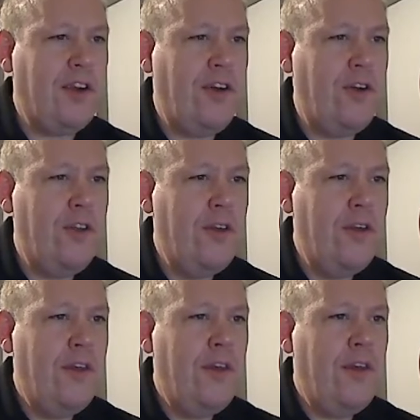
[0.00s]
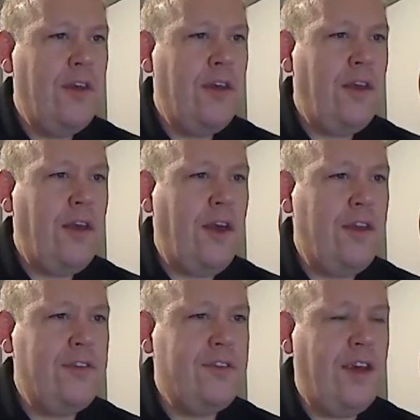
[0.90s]
out
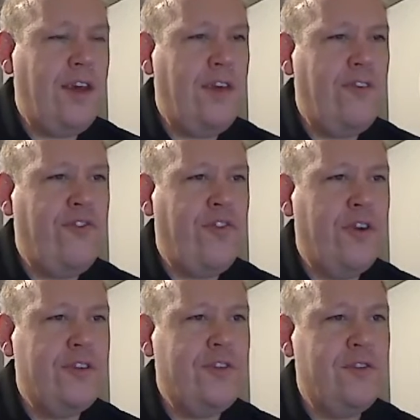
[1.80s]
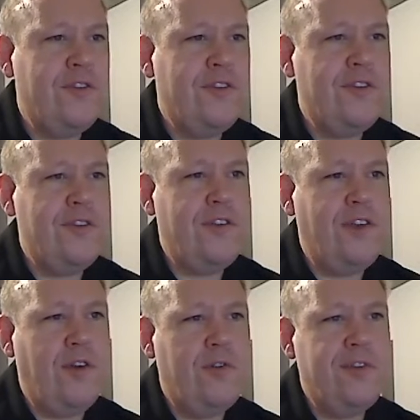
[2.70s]
and you say for a certain you
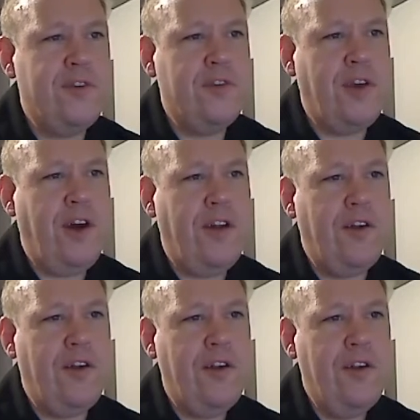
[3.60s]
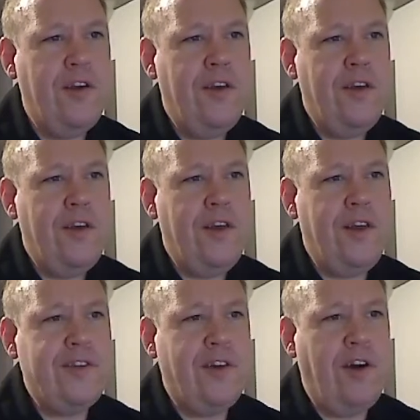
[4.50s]
know certain color
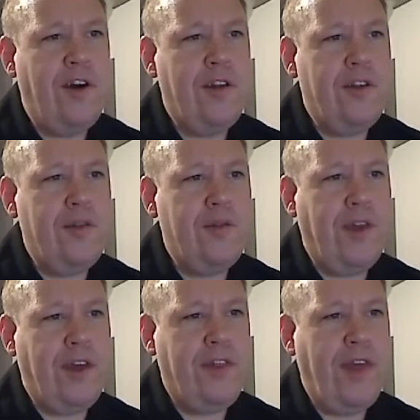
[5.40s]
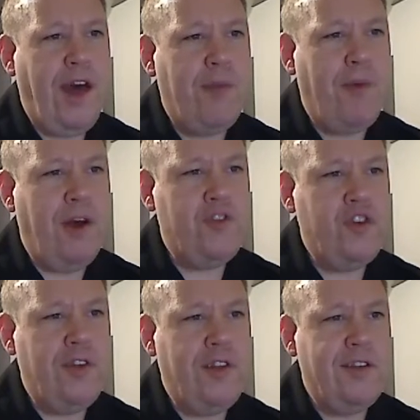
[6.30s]
it's on like that much
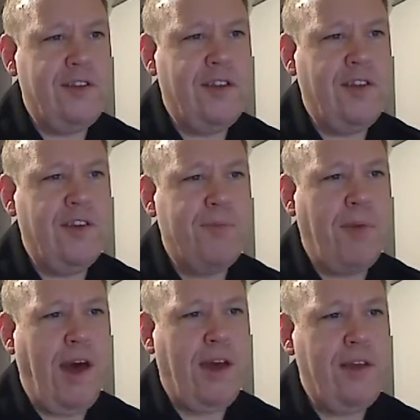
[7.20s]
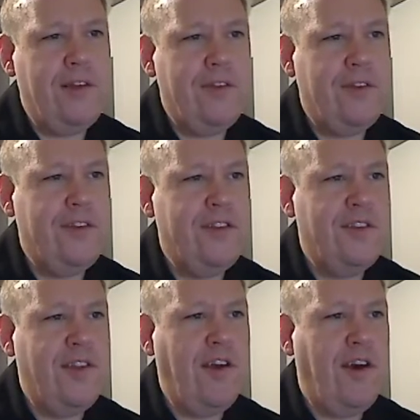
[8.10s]
and then it's it goes back so this
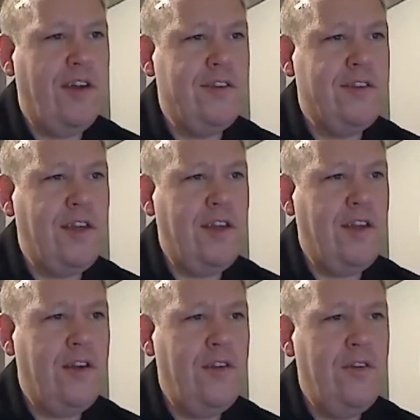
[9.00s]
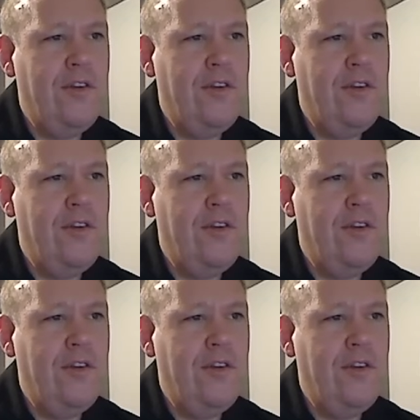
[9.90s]
is the on state here